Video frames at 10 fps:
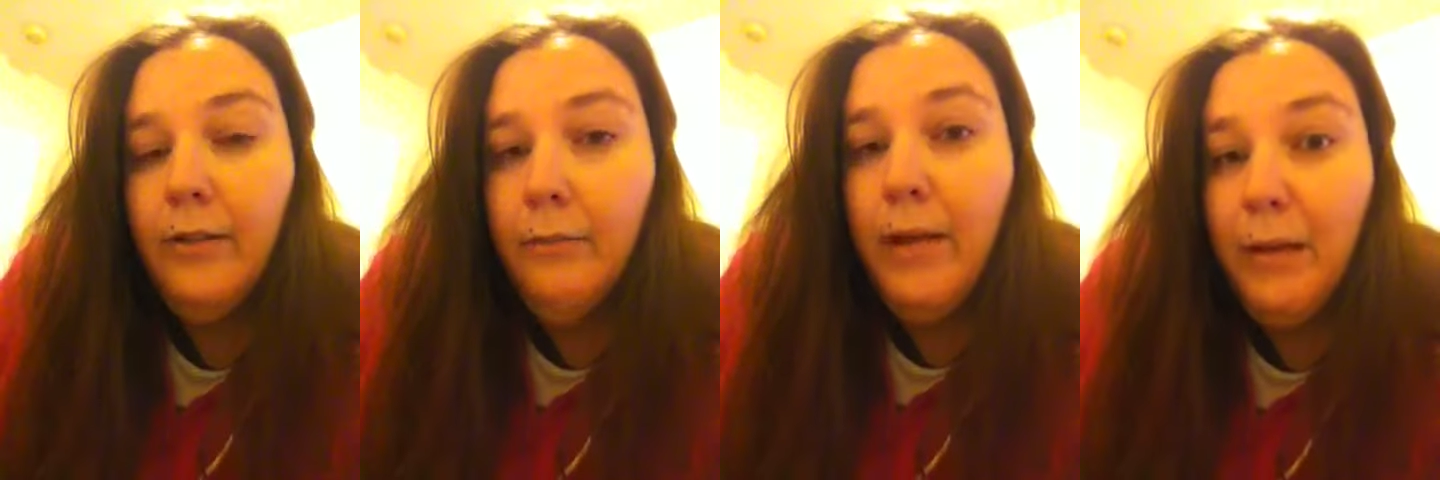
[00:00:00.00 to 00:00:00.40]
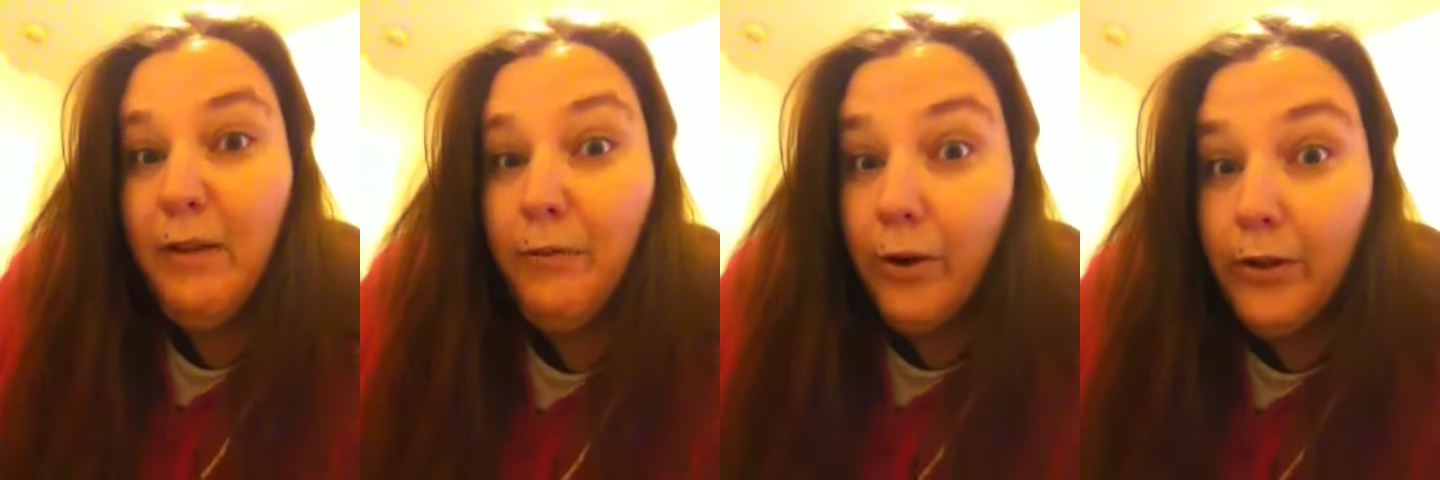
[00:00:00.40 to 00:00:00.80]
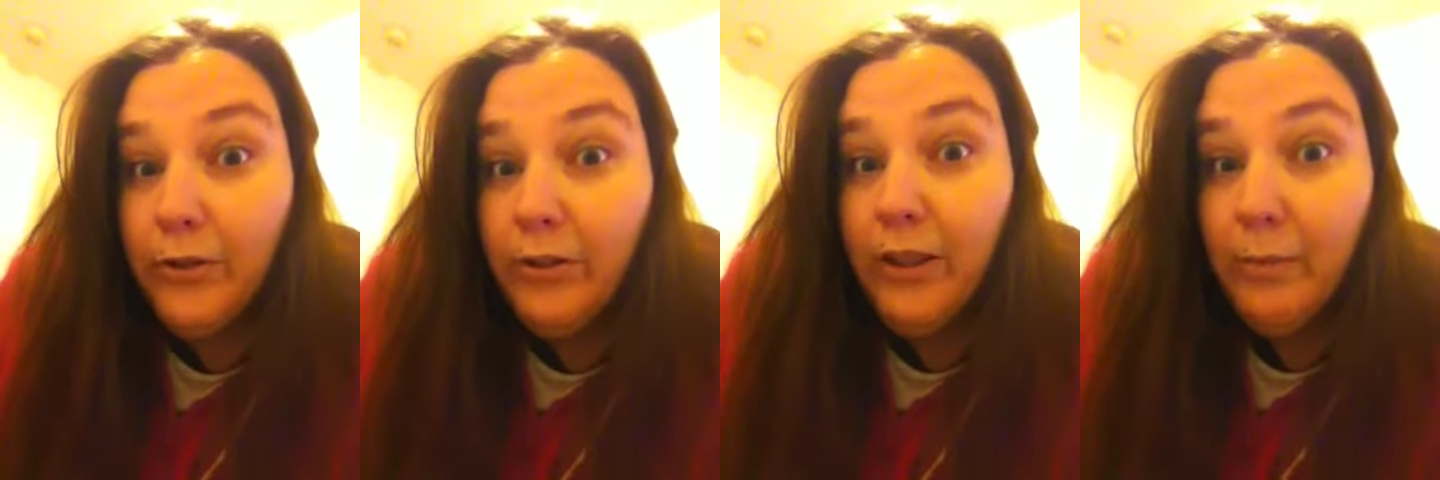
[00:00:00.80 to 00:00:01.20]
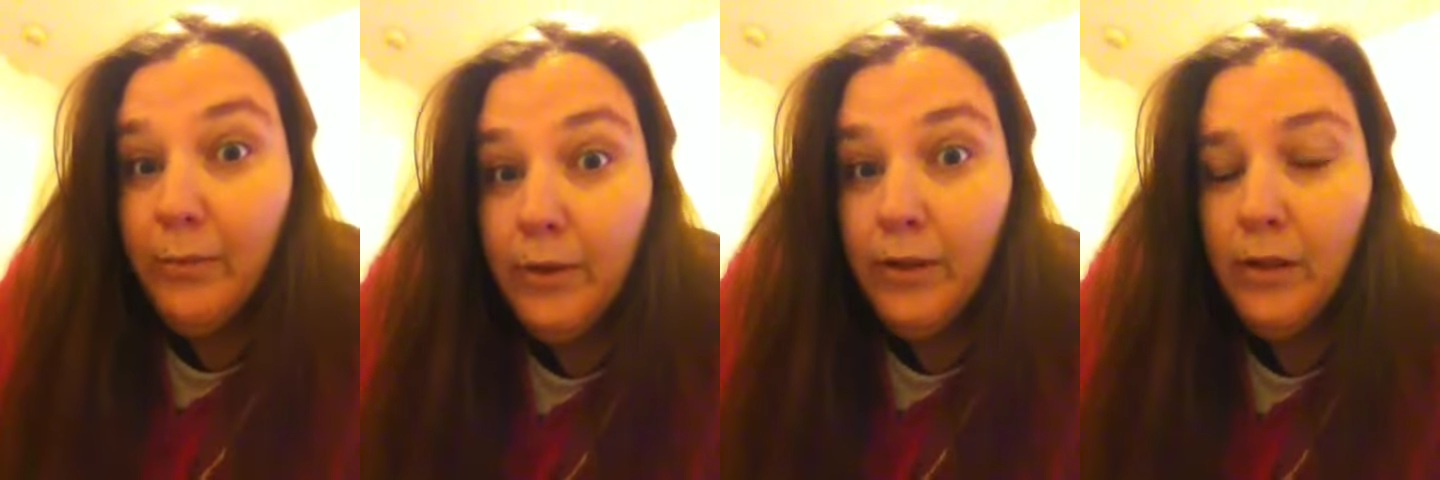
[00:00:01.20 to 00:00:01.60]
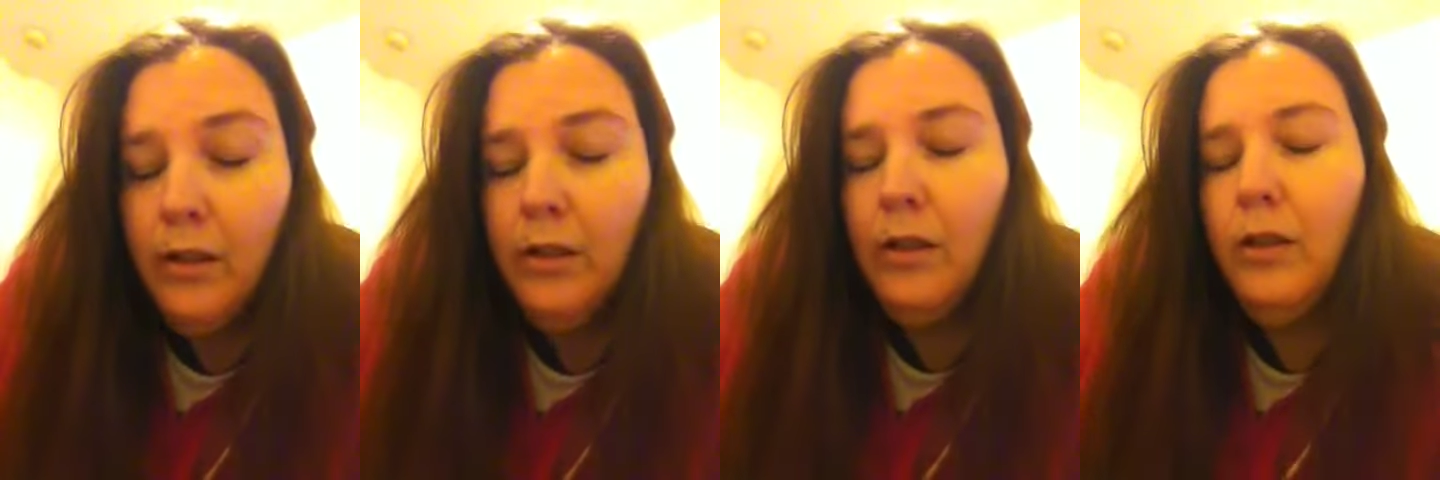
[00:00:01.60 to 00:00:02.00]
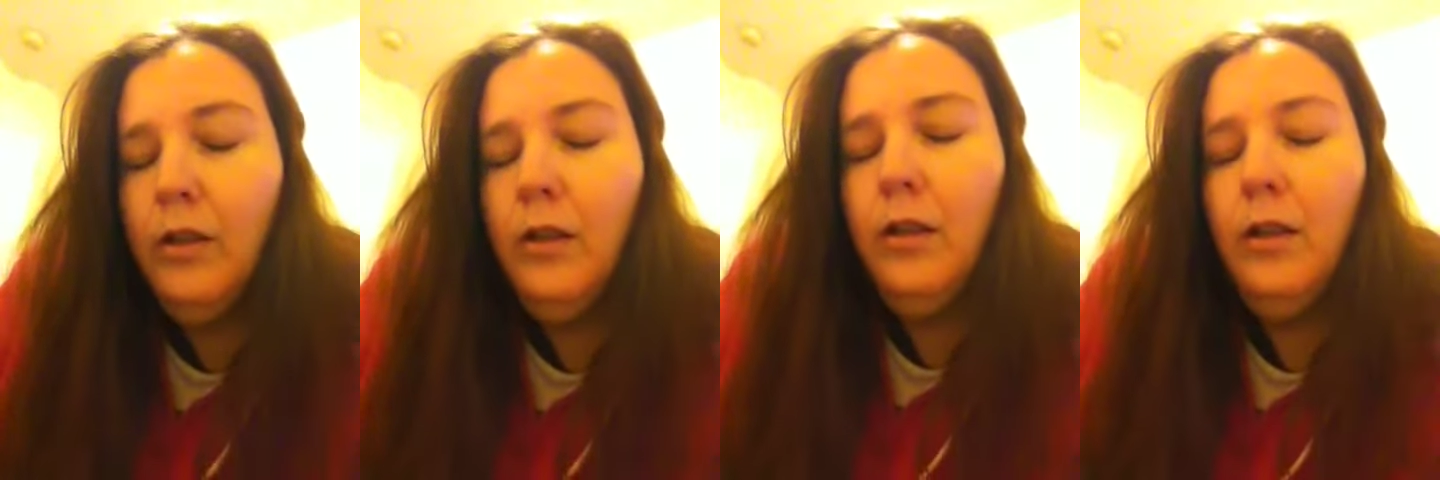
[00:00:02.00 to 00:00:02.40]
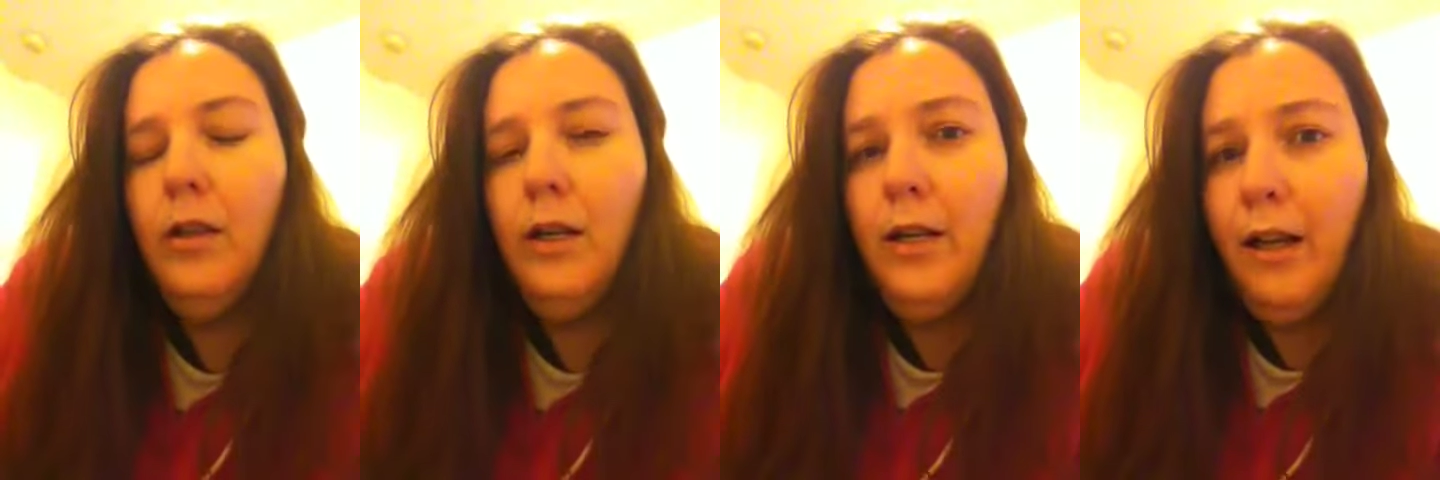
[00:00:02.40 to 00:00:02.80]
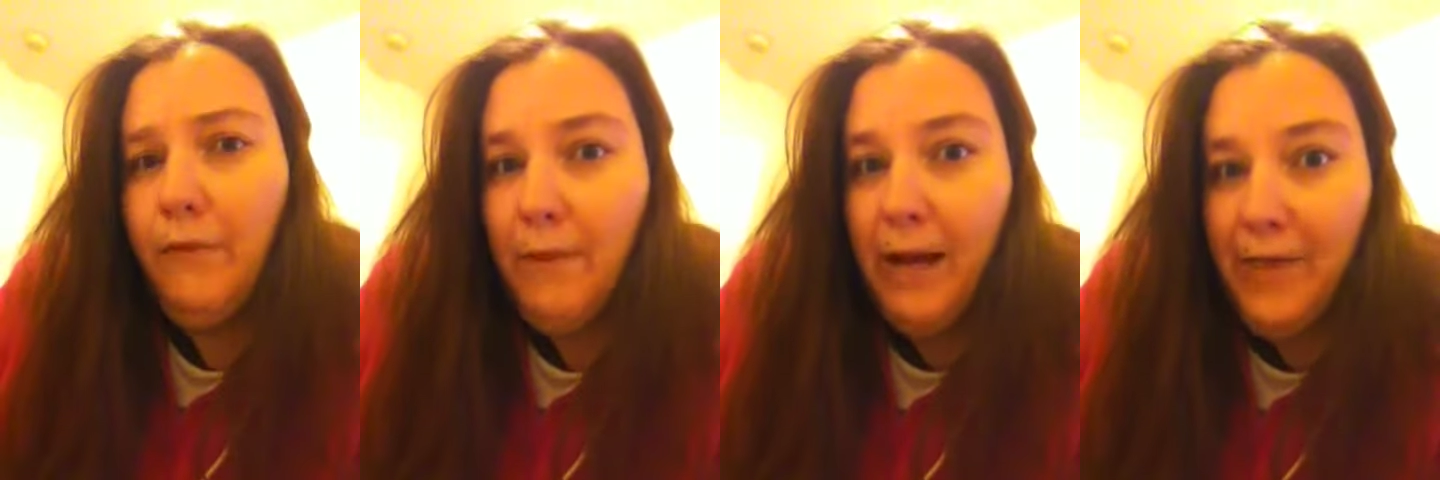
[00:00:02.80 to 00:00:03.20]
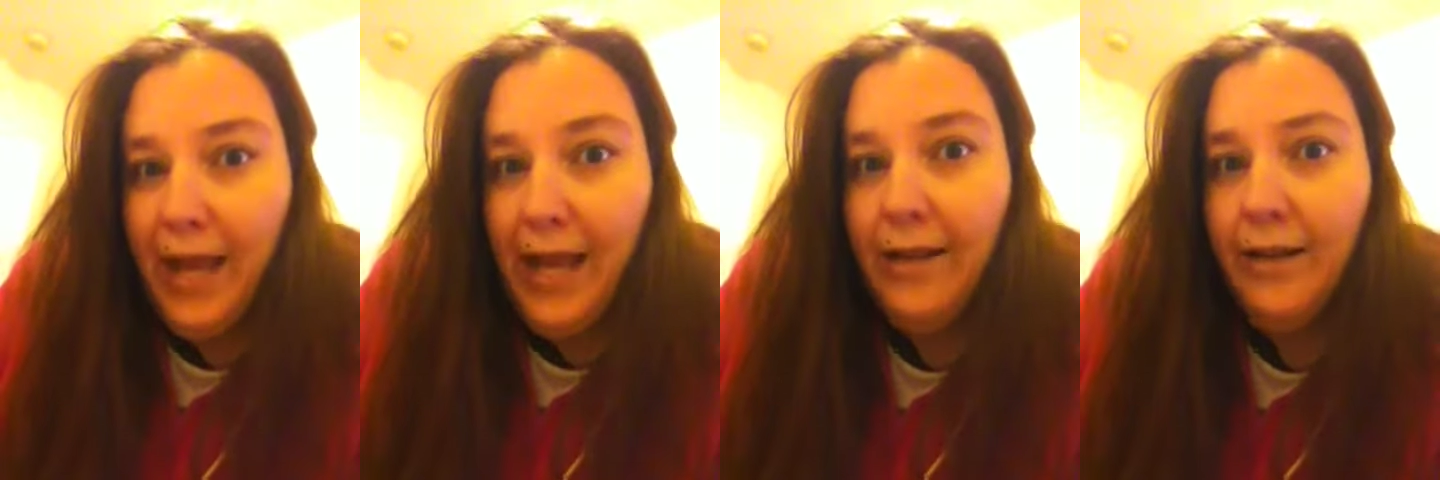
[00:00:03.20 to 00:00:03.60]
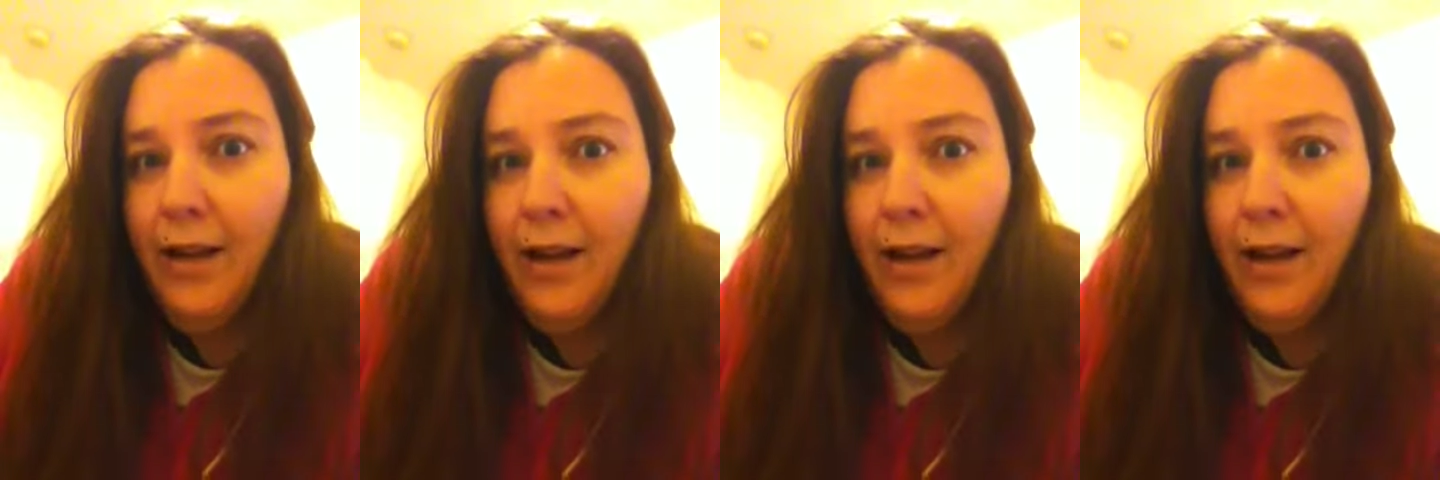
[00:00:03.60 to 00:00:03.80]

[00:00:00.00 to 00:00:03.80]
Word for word: making me fall asleep. Enough about that.